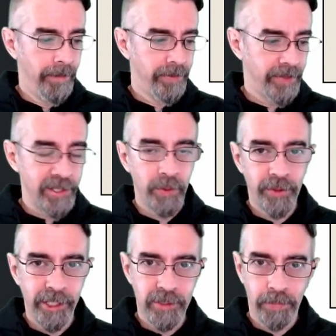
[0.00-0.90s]
that's when
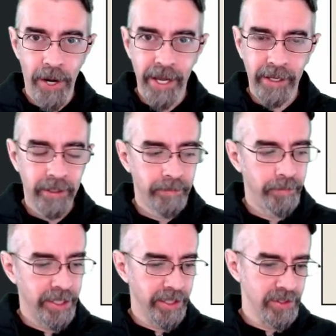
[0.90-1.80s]
things break
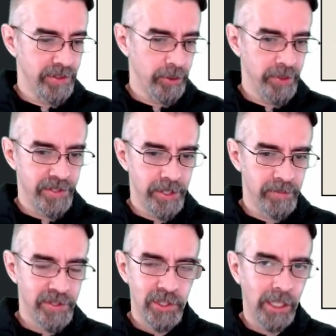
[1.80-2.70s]
because there'll be some
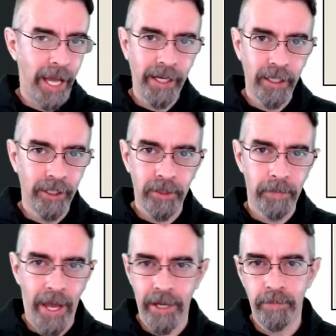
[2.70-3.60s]
slight
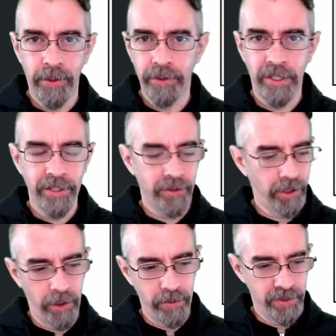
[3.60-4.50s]
incompatibility in the
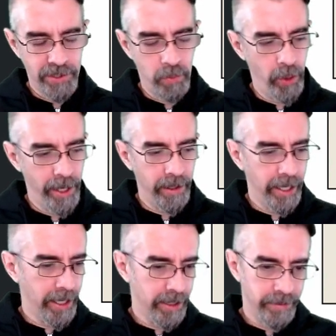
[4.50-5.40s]
code somewhere,
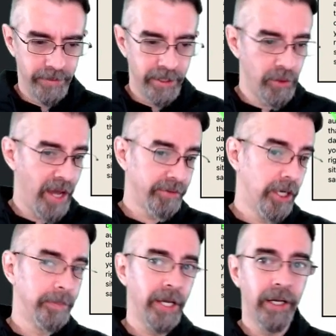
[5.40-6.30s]
and then you have to
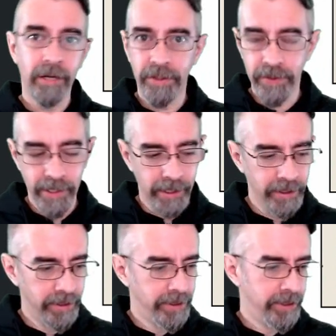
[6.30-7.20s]
update everything.
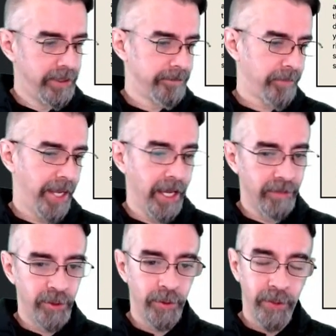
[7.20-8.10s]
And
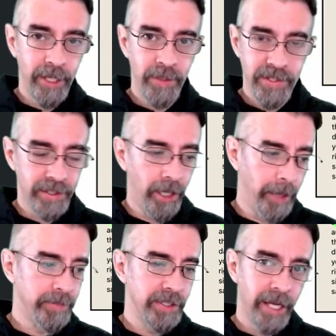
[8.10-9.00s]
if your theme isn't
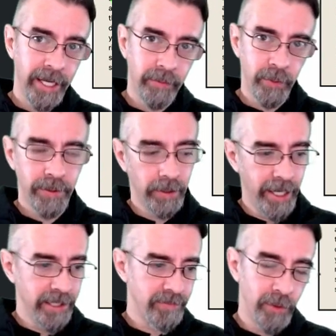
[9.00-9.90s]
up to date with the
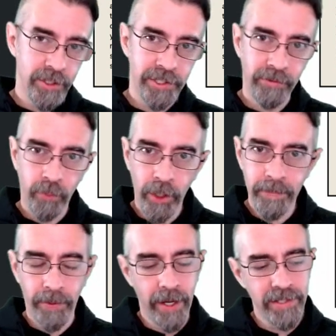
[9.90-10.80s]
latest version of
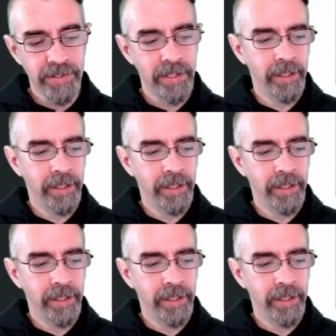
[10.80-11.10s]
WordPress,